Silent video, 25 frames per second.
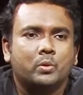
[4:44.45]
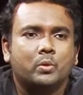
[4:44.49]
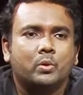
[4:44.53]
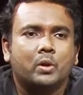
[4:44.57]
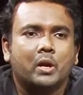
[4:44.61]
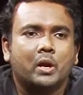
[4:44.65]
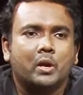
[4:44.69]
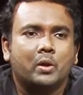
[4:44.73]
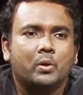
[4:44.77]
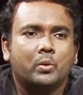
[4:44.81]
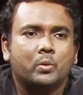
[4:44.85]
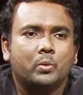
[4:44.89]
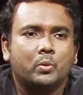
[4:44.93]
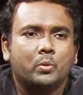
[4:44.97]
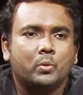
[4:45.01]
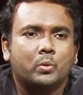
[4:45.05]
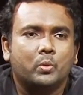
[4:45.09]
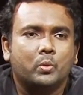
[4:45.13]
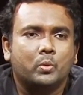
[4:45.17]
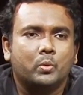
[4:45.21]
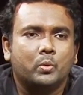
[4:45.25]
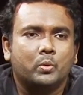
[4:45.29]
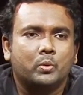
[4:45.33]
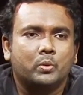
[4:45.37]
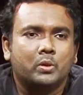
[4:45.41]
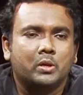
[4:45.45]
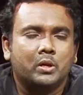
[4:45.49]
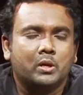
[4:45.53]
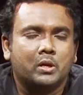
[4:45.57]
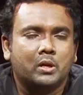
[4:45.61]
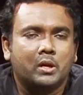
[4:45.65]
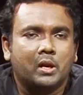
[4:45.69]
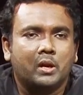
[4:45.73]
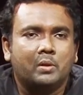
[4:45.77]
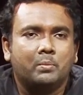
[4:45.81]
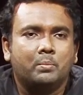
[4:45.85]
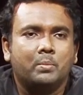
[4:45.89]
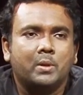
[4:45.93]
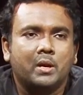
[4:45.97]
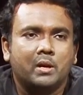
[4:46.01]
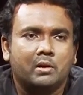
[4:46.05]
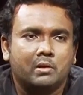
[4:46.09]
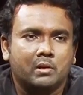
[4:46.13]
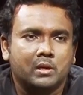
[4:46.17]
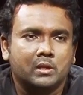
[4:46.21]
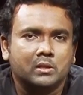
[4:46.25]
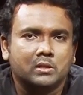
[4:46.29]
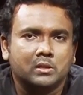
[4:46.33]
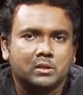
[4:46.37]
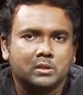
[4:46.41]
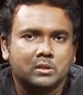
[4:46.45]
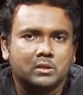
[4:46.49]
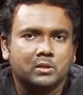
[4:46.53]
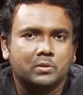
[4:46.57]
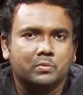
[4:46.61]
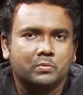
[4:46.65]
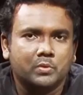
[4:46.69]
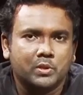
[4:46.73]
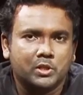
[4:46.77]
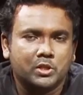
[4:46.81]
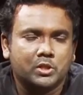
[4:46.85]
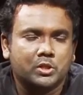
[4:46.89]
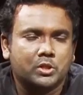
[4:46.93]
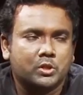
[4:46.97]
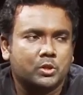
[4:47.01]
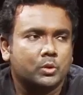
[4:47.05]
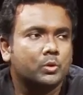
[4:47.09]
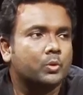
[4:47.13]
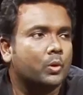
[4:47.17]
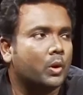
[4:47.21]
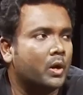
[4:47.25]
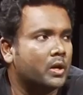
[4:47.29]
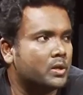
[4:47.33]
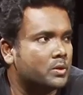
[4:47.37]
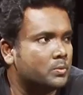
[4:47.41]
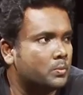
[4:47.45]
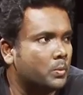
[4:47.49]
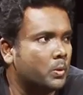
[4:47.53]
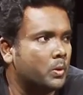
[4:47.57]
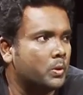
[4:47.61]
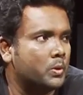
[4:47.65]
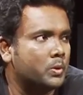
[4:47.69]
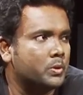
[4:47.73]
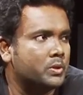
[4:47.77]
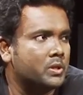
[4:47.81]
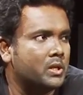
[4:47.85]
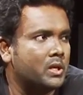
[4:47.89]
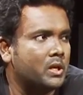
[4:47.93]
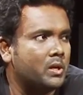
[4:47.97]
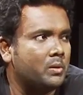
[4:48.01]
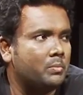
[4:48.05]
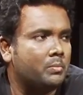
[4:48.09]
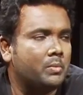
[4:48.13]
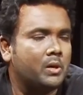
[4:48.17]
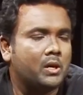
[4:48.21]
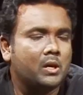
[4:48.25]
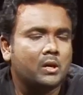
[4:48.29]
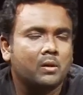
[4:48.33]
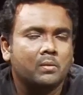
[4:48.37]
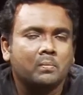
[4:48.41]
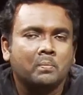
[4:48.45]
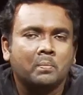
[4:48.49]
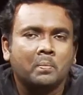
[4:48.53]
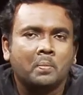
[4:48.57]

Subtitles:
You can do the net metering system, which you export to CEB.